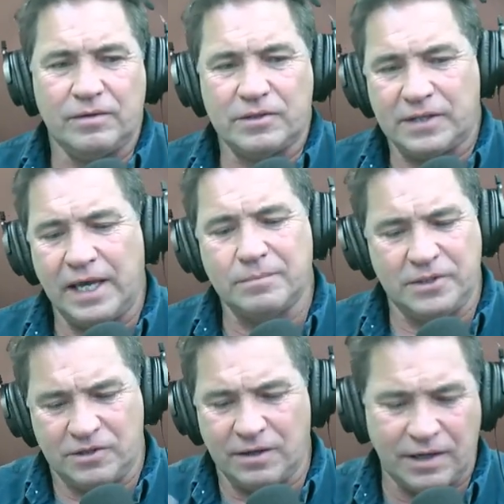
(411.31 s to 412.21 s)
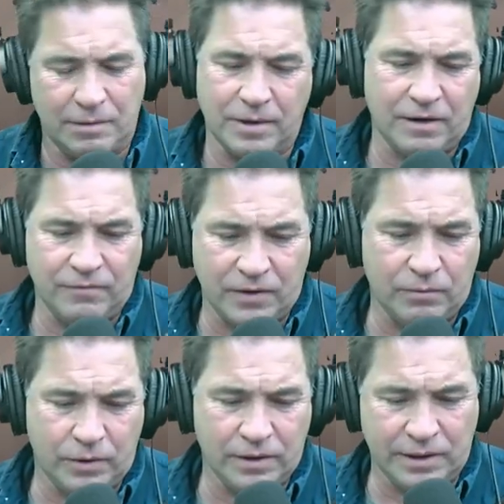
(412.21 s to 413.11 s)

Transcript: the scams he's talking about are very real.